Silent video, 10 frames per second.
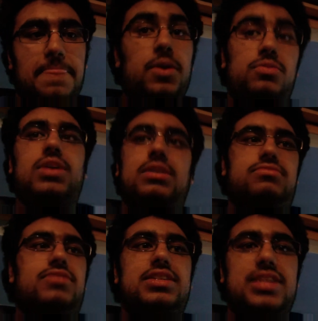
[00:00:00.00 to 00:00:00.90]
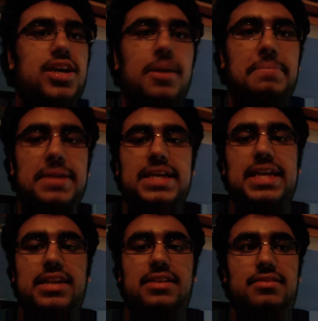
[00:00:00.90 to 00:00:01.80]
no, well, wrestling
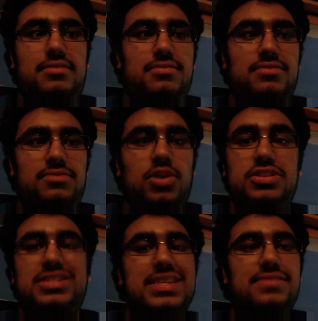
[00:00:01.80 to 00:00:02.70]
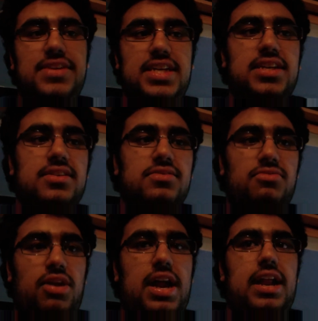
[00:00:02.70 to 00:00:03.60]
company in on TV
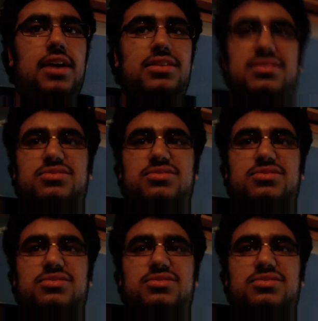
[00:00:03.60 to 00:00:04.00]
right now.